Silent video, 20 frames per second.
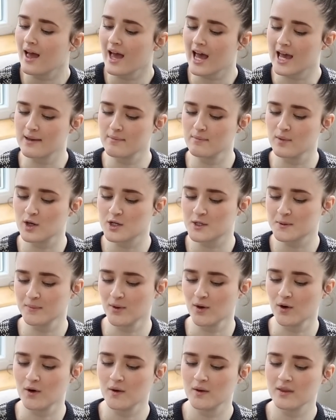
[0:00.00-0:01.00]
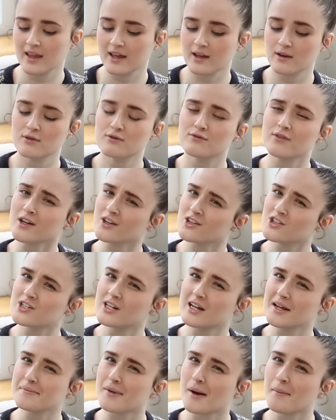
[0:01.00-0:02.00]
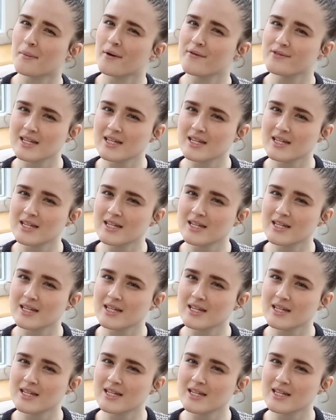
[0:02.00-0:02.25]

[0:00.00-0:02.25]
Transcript: a much more like functioning member of